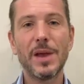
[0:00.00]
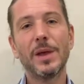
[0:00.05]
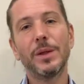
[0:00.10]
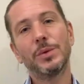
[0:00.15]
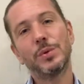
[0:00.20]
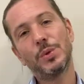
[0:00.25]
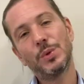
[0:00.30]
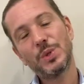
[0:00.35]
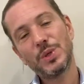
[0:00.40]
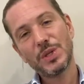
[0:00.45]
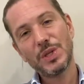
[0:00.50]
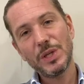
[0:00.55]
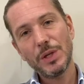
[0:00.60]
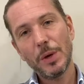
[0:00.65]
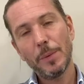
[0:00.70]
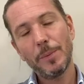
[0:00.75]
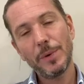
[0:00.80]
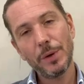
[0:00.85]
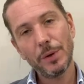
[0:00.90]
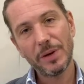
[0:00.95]
To see the
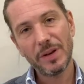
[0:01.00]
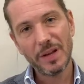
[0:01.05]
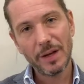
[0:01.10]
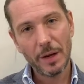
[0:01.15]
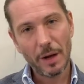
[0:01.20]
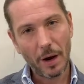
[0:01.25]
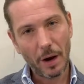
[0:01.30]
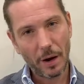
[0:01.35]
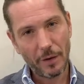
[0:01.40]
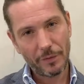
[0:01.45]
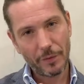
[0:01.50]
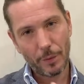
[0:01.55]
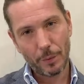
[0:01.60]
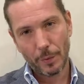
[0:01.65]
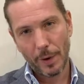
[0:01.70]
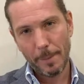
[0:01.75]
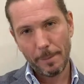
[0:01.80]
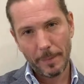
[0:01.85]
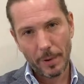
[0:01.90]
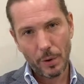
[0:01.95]
beauty of a
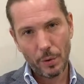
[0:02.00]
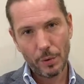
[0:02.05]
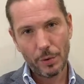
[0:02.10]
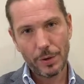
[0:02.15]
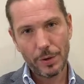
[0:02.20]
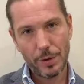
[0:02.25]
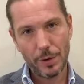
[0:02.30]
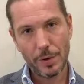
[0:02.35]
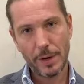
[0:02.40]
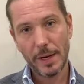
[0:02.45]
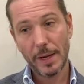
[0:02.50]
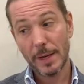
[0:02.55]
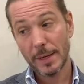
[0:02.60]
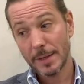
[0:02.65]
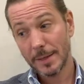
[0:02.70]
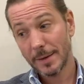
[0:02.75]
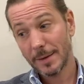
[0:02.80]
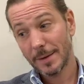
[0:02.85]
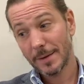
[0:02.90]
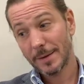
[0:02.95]
rainbow, you need
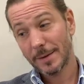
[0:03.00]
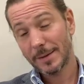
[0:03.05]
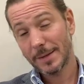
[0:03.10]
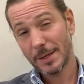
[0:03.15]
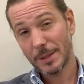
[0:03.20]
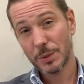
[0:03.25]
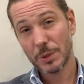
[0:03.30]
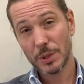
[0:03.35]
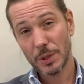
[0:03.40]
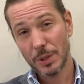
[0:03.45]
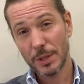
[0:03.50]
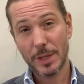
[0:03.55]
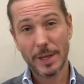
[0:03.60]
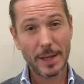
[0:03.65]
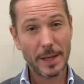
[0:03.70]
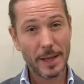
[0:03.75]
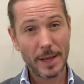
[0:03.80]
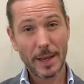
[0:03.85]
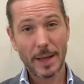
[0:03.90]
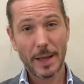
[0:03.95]
the sun
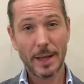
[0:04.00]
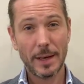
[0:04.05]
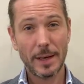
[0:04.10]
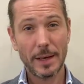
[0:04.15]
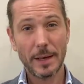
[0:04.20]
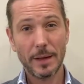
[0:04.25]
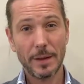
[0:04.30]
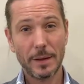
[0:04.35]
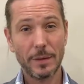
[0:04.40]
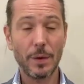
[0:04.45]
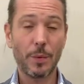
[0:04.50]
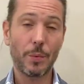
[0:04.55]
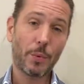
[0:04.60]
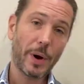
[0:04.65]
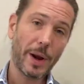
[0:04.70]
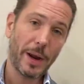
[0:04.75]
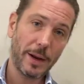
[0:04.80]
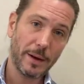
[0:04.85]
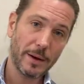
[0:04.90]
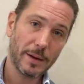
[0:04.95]
and the
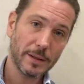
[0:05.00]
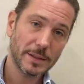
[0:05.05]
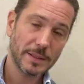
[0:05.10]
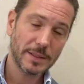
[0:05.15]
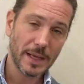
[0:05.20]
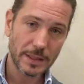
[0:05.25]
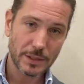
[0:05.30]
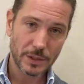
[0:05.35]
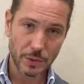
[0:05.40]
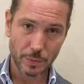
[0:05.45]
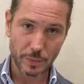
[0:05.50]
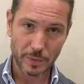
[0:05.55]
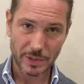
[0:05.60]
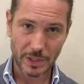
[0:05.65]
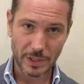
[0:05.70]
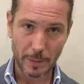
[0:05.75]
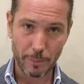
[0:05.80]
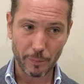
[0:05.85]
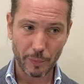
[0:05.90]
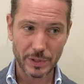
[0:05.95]
rain. That's the
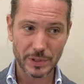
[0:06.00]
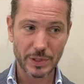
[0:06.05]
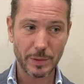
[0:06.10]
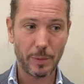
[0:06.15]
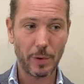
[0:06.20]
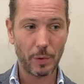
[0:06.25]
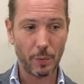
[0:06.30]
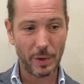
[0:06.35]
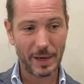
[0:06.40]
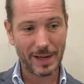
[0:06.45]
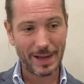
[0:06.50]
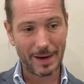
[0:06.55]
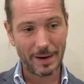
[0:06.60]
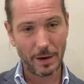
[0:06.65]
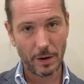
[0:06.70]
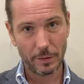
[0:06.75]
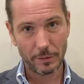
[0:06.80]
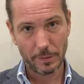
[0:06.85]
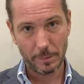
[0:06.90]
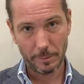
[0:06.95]
same principle. We
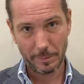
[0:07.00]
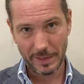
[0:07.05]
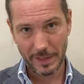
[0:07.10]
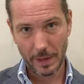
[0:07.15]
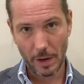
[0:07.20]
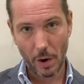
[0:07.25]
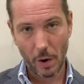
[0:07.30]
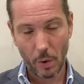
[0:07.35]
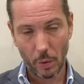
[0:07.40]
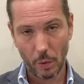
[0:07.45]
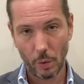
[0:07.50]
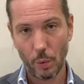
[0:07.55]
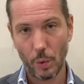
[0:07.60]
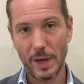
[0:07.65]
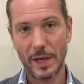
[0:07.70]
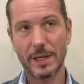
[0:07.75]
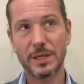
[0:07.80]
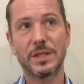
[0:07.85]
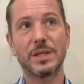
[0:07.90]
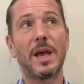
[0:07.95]
cannot be
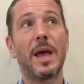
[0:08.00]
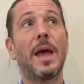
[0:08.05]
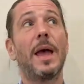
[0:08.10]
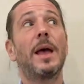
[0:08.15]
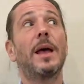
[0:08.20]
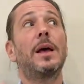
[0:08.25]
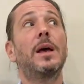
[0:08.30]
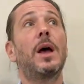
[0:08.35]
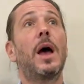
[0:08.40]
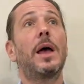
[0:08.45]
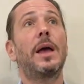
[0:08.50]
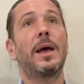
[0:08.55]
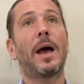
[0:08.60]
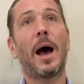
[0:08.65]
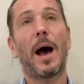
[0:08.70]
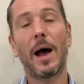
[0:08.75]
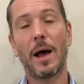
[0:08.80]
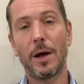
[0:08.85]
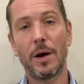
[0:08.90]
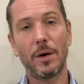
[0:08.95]
always
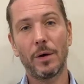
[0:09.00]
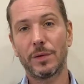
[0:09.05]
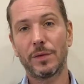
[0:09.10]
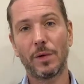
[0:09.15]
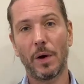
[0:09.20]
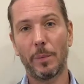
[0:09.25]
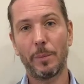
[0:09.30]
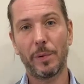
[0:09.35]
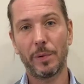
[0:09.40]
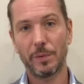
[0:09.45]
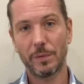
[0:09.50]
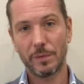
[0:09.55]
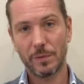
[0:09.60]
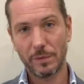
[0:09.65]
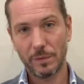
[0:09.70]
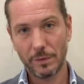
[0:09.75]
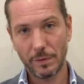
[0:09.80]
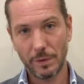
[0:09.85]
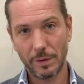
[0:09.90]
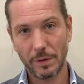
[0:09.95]
top
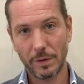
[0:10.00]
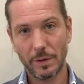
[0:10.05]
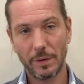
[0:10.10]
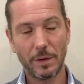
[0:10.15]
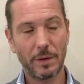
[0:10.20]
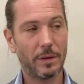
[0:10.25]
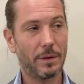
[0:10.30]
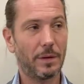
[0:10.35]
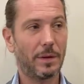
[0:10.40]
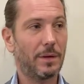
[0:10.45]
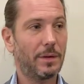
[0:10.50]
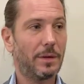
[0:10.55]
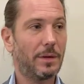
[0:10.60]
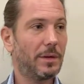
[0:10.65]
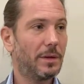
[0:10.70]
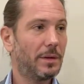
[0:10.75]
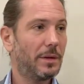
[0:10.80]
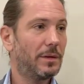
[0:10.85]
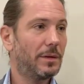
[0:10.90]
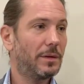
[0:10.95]
to
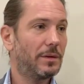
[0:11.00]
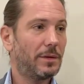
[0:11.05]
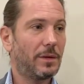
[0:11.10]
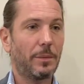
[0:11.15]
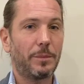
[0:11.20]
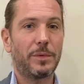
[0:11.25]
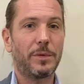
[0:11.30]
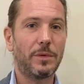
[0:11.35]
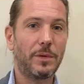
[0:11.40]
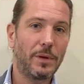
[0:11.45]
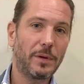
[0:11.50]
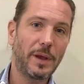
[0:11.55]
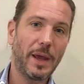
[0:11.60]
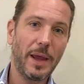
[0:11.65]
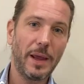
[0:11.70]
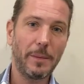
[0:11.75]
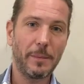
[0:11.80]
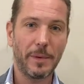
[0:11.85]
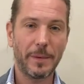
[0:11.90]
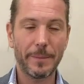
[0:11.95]
the
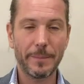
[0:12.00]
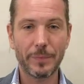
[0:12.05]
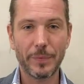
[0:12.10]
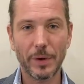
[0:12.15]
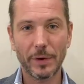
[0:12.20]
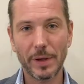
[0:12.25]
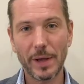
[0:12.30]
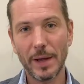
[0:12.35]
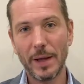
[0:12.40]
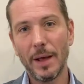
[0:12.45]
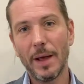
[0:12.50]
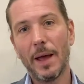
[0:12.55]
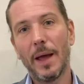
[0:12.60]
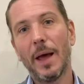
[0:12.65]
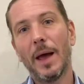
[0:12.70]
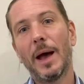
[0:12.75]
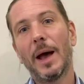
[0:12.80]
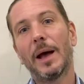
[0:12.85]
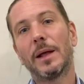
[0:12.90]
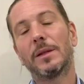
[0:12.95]
game. Okay,
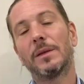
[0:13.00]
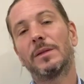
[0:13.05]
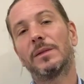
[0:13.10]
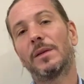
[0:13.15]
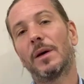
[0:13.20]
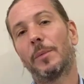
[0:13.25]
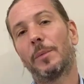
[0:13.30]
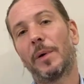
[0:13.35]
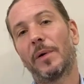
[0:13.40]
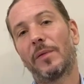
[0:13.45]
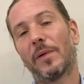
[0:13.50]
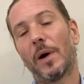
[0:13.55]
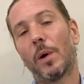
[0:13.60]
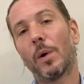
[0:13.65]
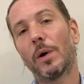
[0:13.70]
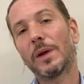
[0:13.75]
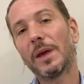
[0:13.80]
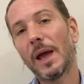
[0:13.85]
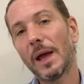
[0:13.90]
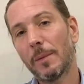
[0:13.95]
at the top of our
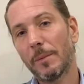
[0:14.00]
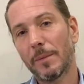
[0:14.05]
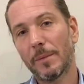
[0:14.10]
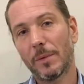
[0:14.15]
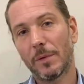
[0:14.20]
game.